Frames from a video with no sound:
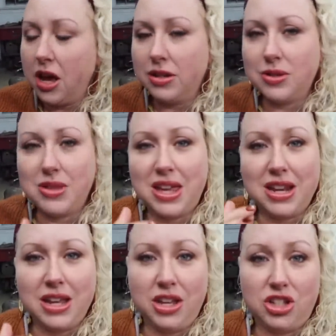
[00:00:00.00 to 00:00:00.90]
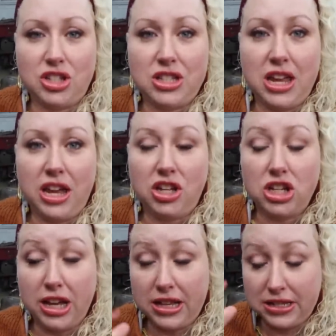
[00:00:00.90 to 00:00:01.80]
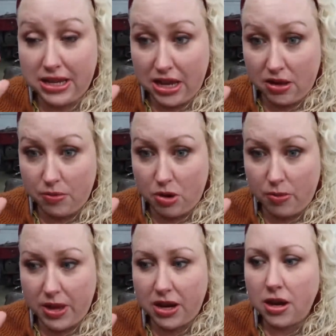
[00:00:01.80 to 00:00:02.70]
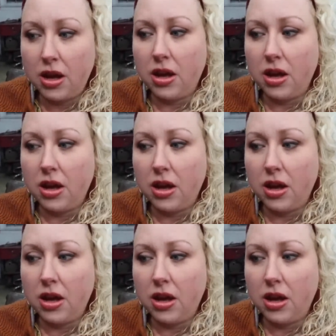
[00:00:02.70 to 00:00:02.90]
so that at each stage I can take a moment